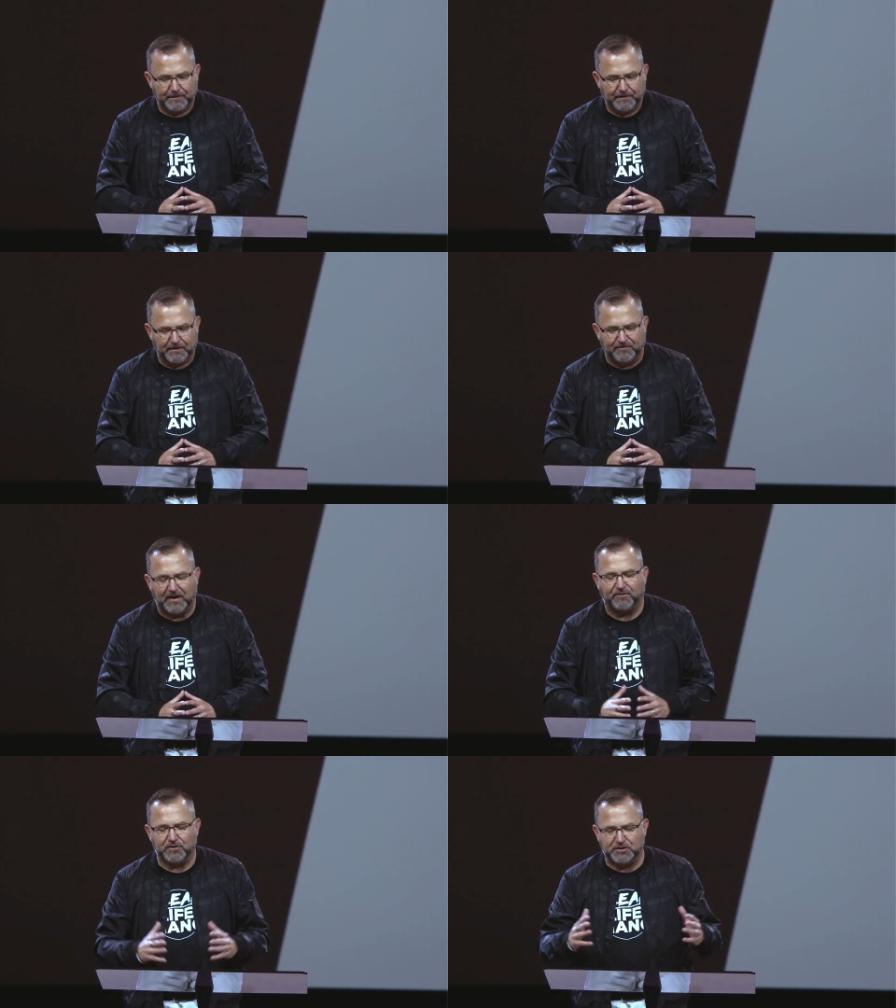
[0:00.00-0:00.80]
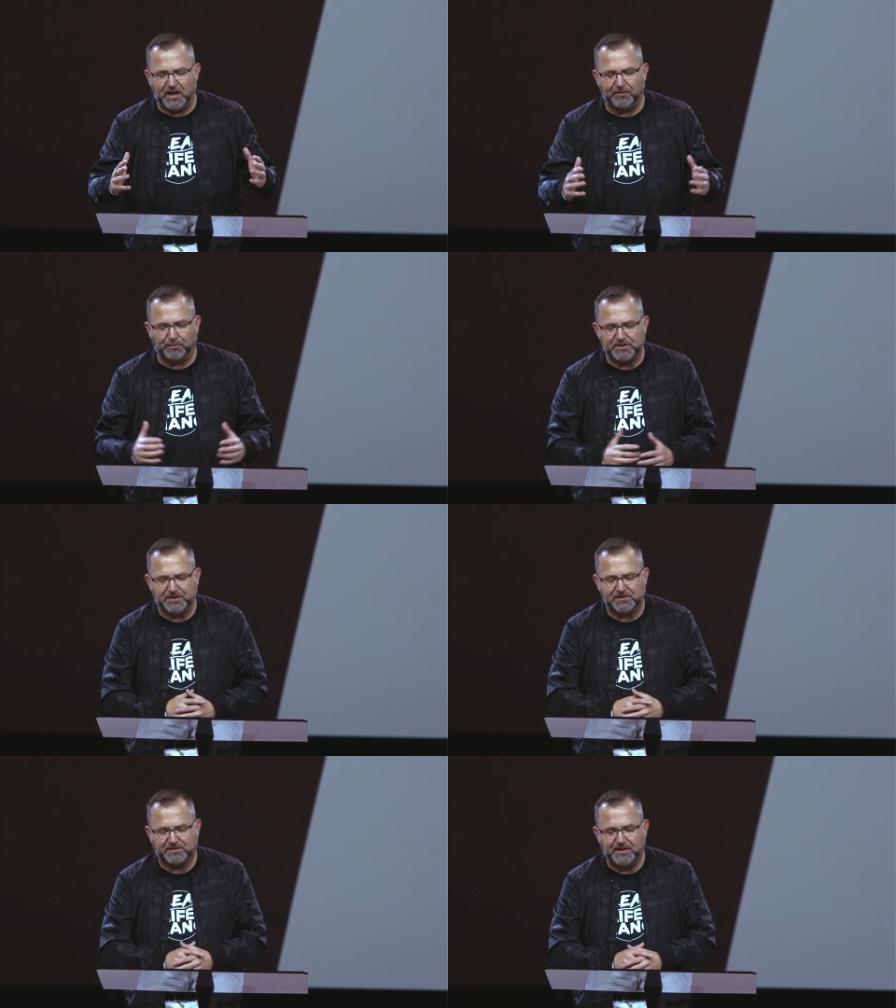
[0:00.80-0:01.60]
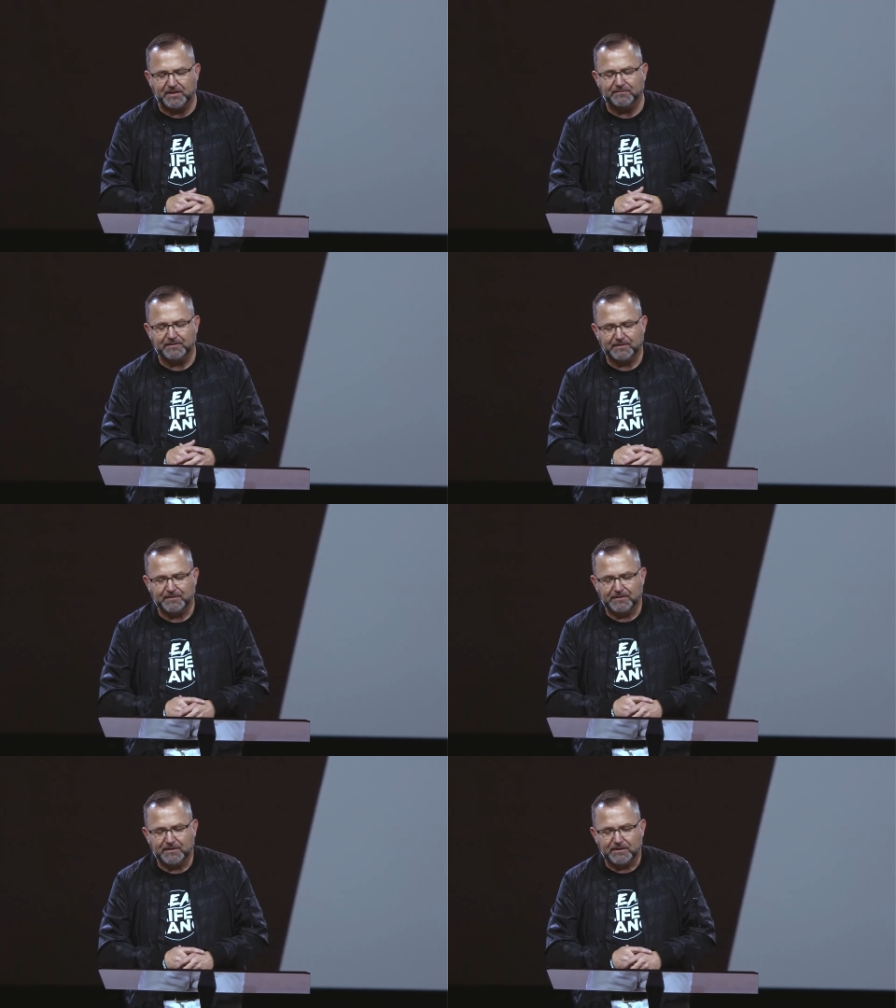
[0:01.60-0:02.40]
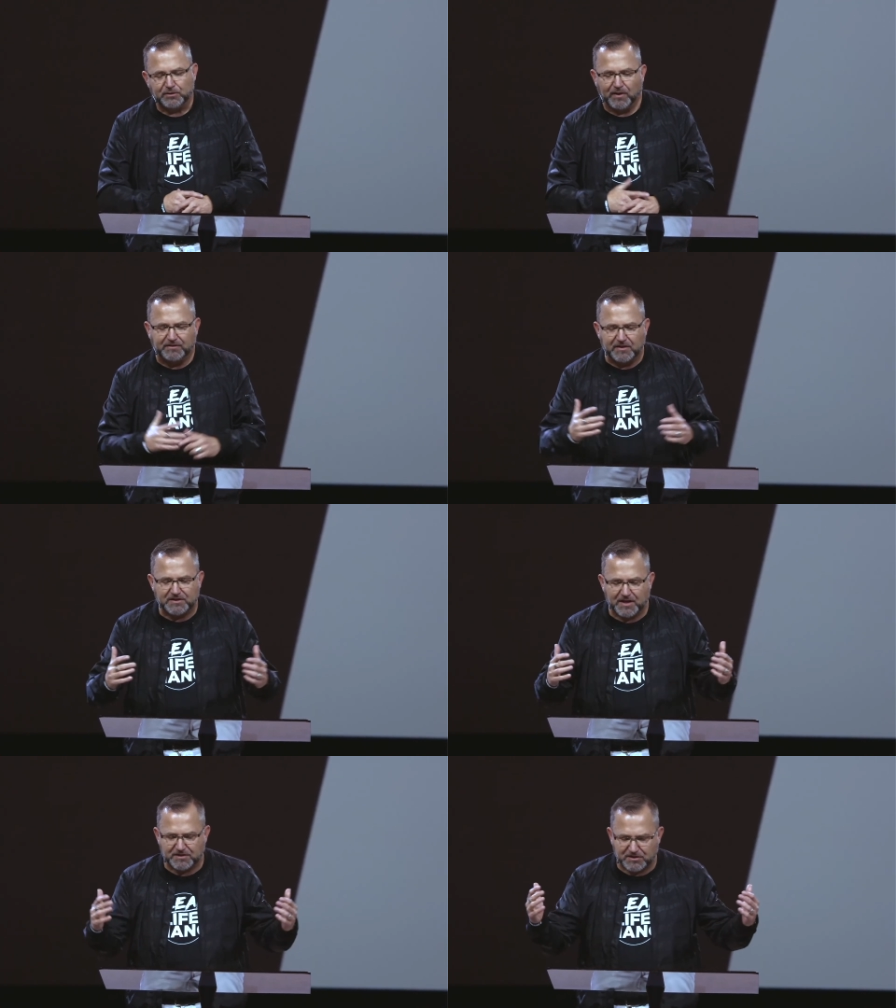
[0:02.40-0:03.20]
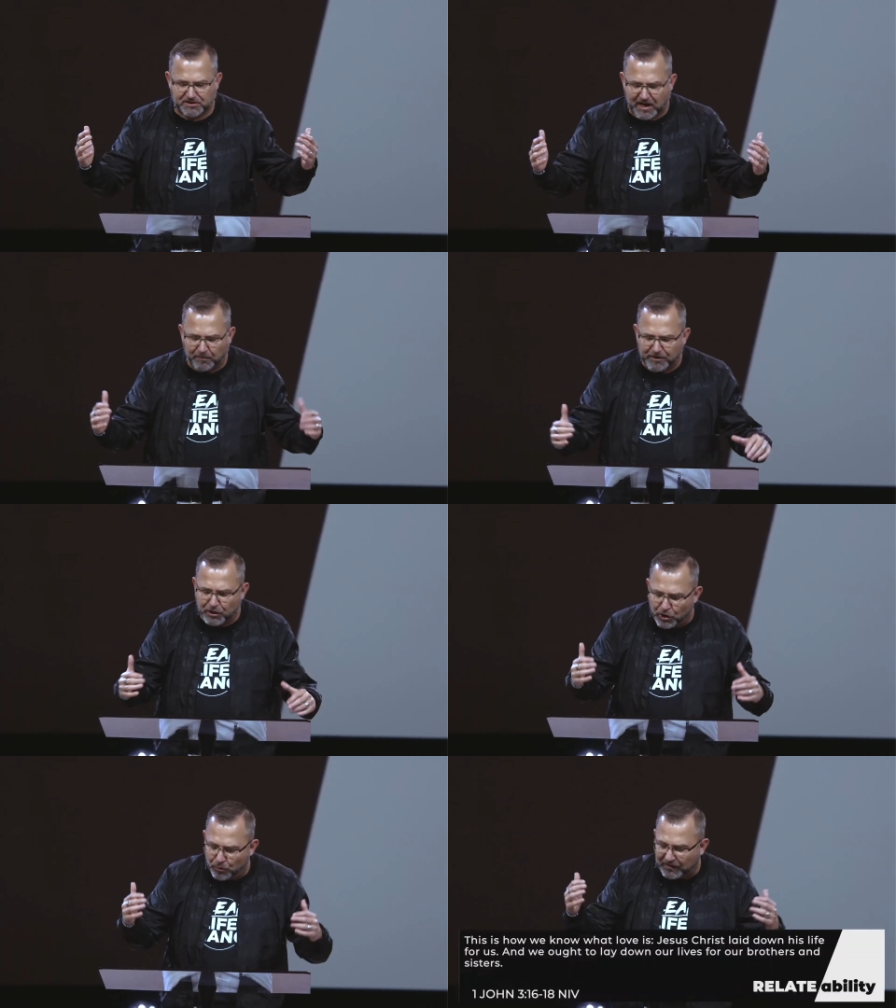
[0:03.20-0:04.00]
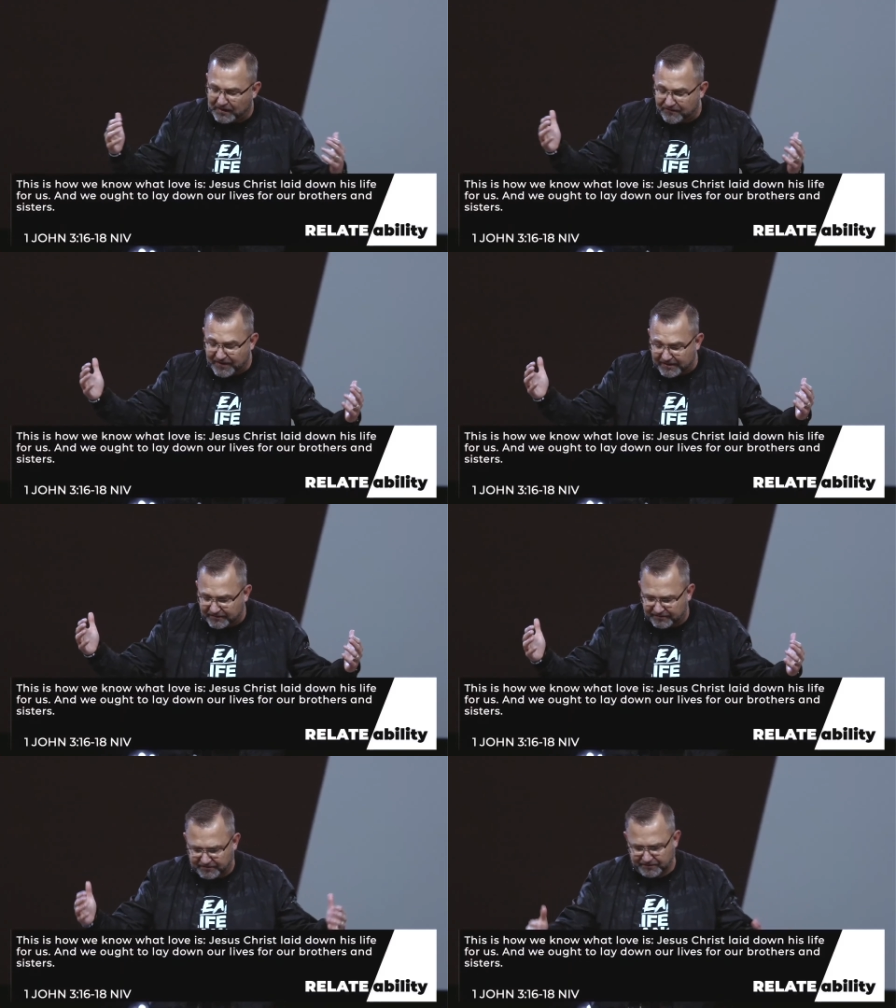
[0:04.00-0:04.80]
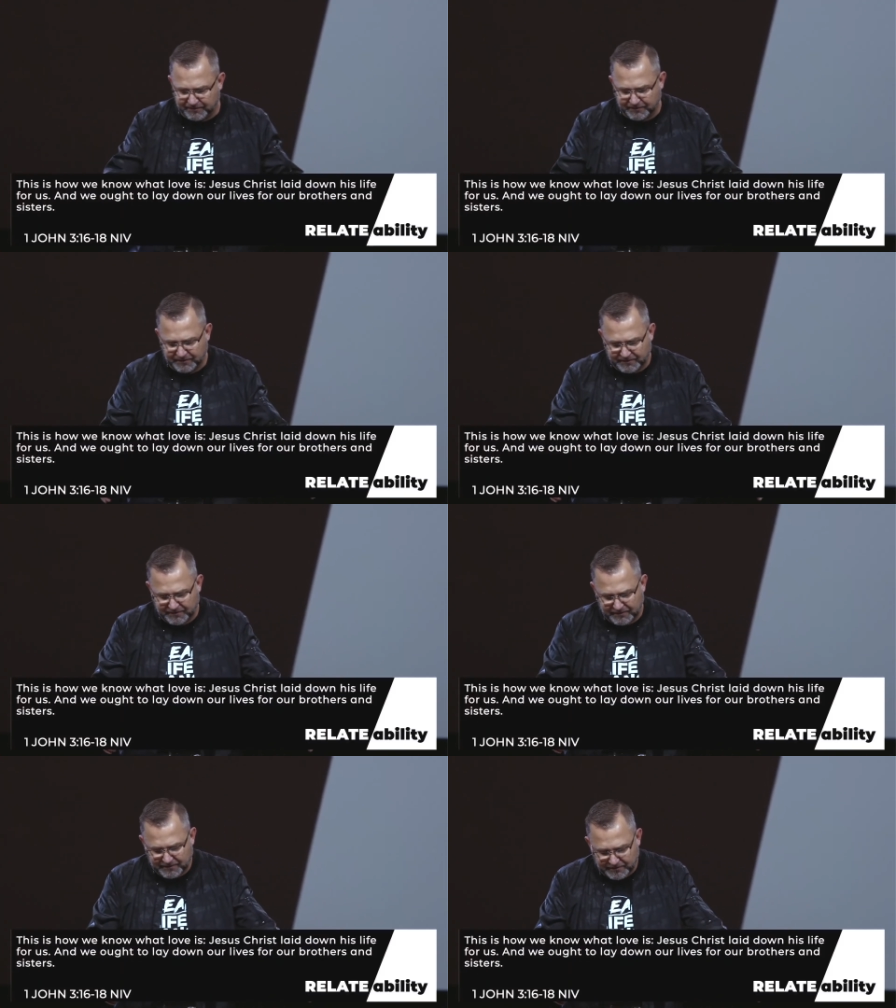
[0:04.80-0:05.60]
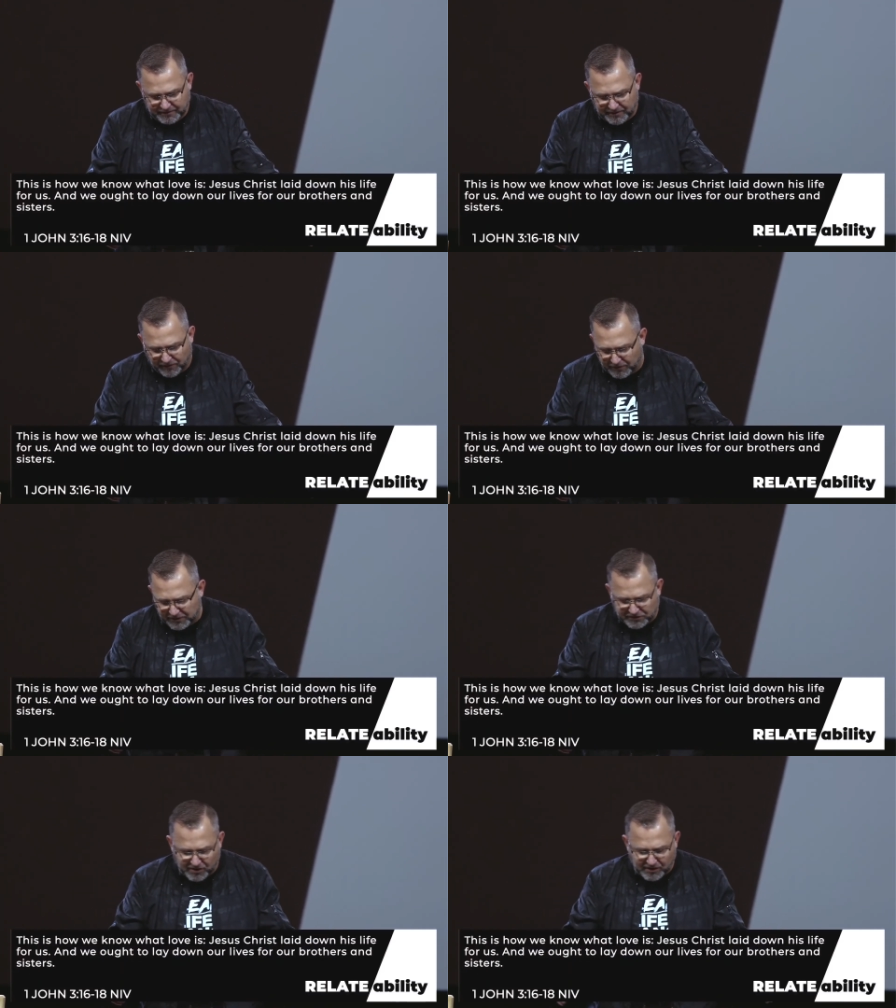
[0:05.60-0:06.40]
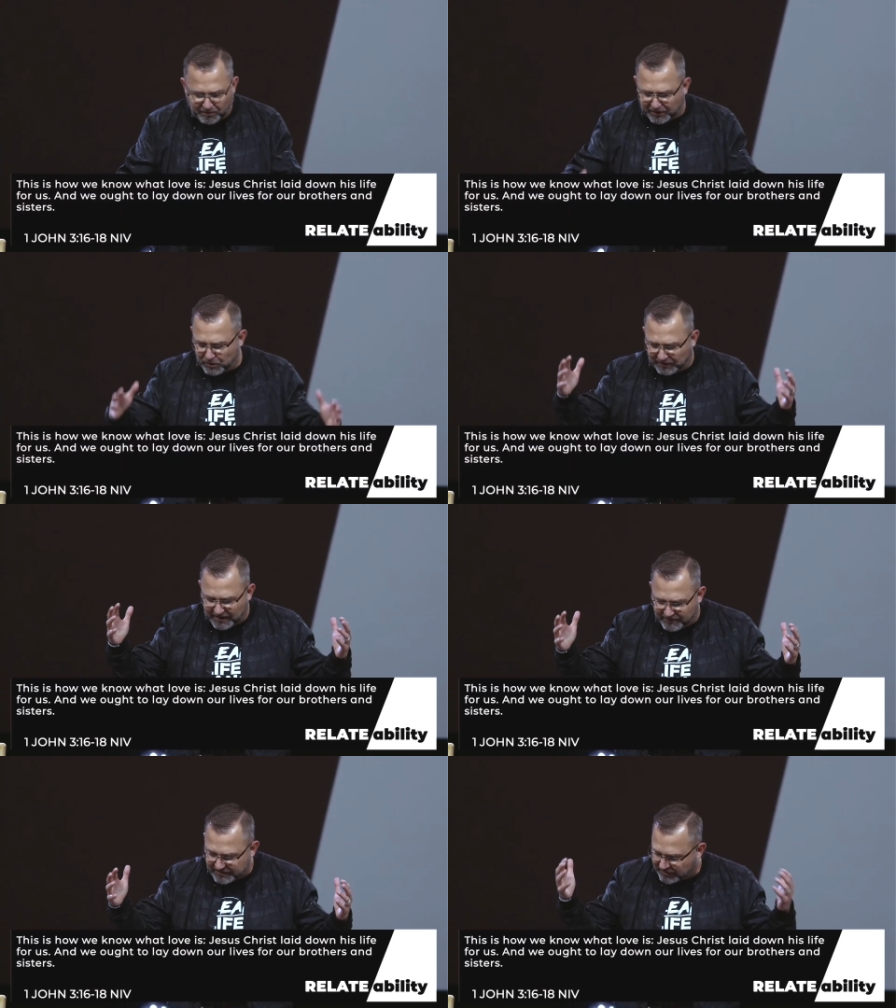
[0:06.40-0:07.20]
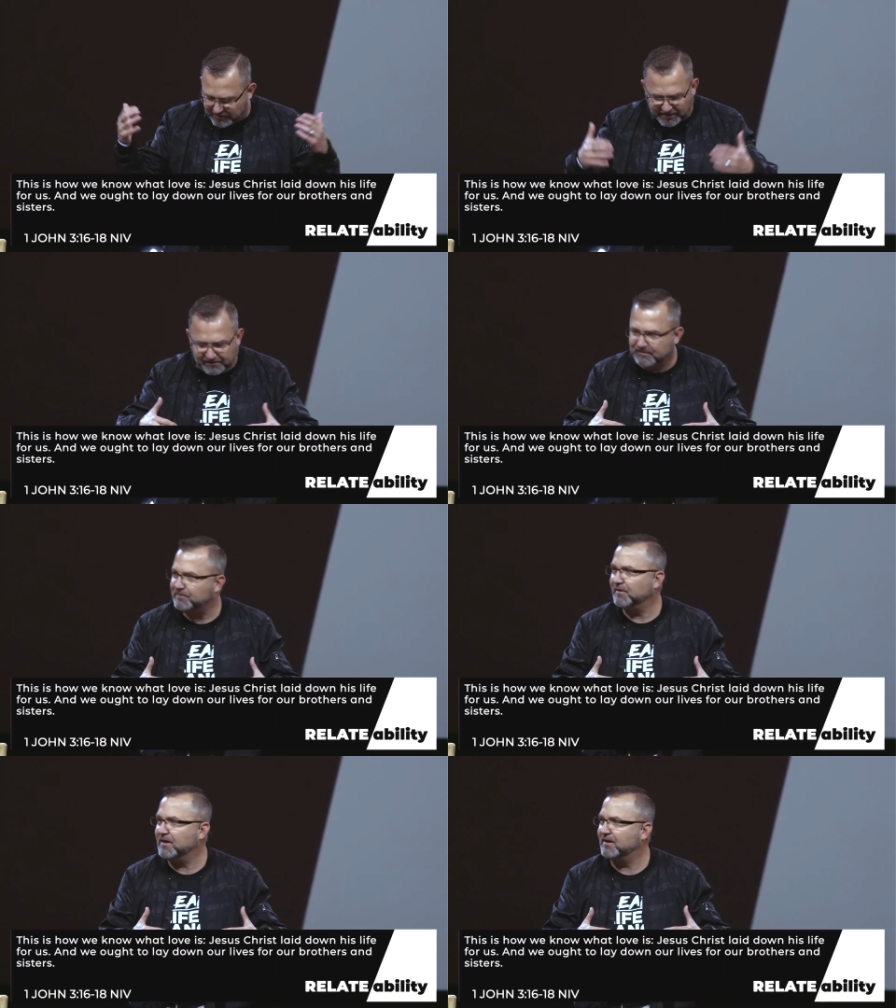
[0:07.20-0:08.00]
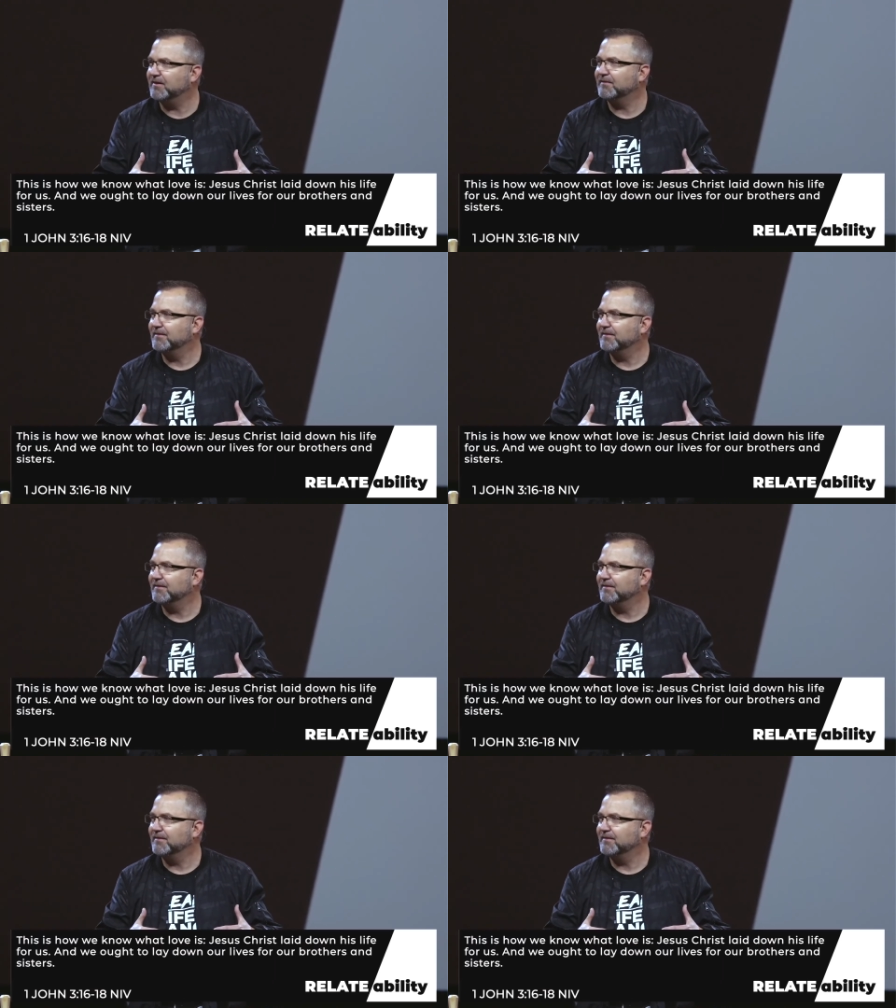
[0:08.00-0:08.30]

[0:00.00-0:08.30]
In fact, 1 John 3 16 through 18 says, This is how we know what love is You've heard this song. I want to know what love is. Here it is, right here.